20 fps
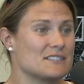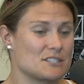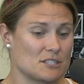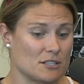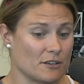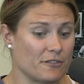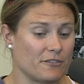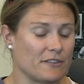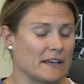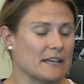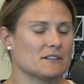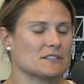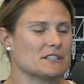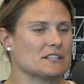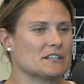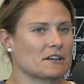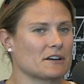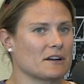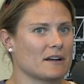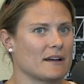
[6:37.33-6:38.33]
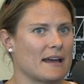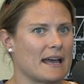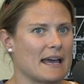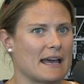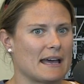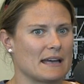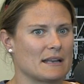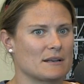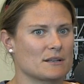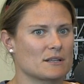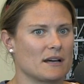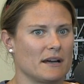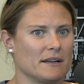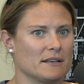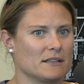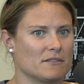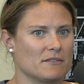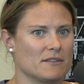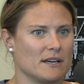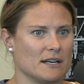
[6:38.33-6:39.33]
to failure and
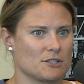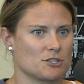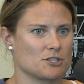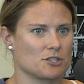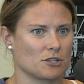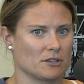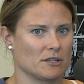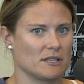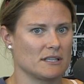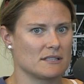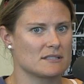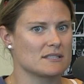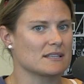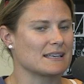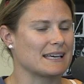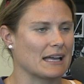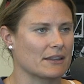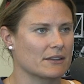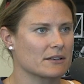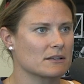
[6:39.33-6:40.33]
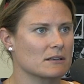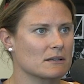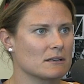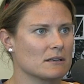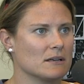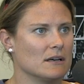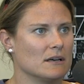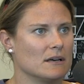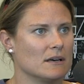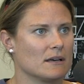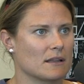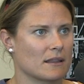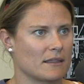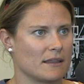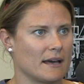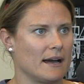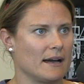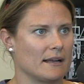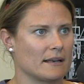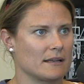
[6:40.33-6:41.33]
kind of that journey together
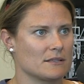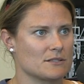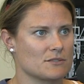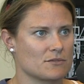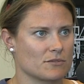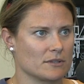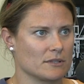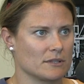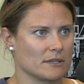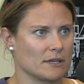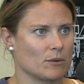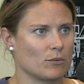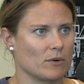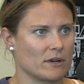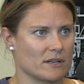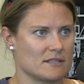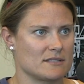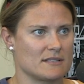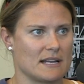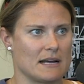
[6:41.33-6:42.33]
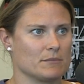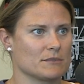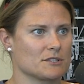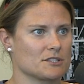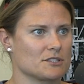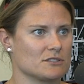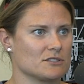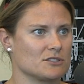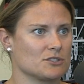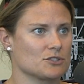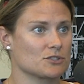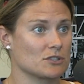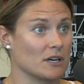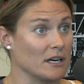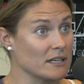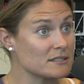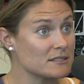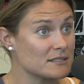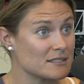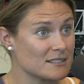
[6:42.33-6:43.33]
that is really what establishes
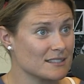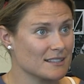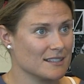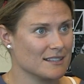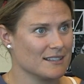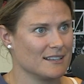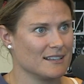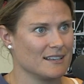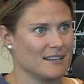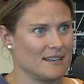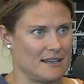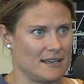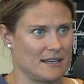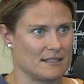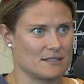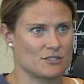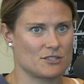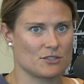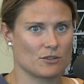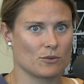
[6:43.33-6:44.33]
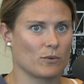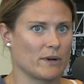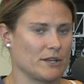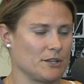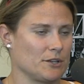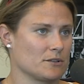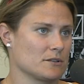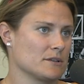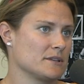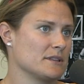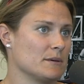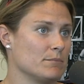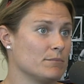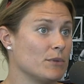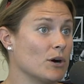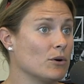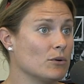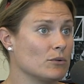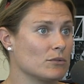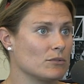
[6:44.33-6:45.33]
trust and so when you're in the
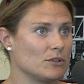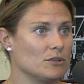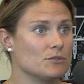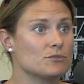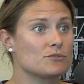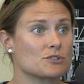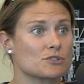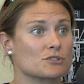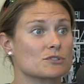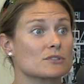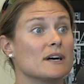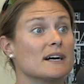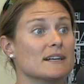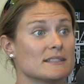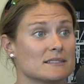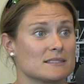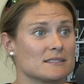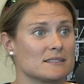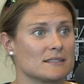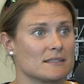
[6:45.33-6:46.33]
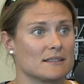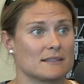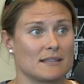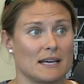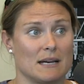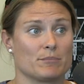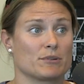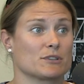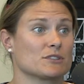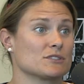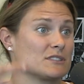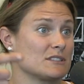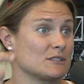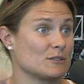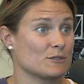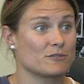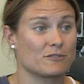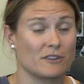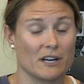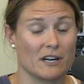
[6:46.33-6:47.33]
boat, you trust that that person
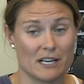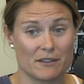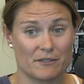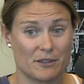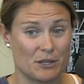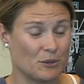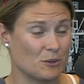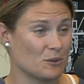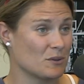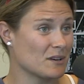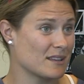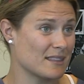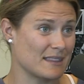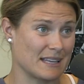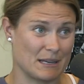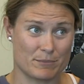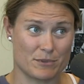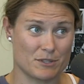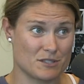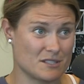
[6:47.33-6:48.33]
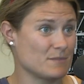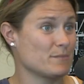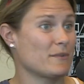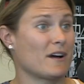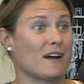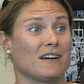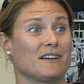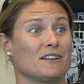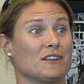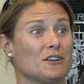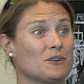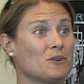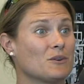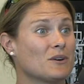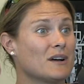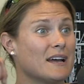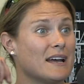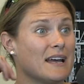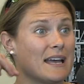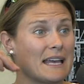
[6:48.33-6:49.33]
in front of you, that person behind you
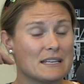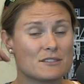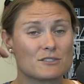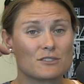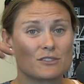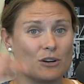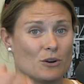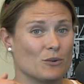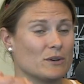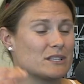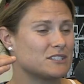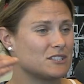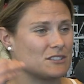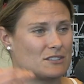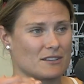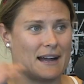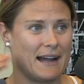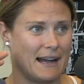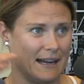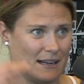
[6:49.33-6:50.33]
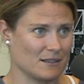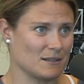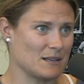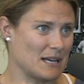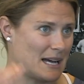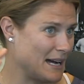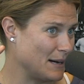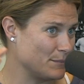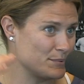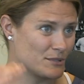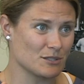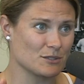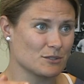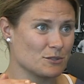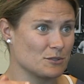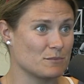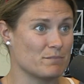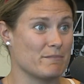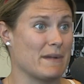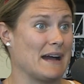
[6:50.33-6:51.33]
is going to their
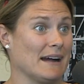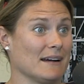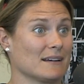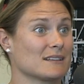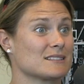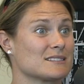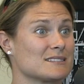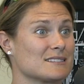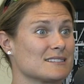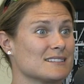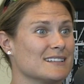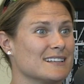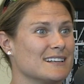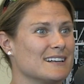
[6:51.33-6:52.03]
absolute max.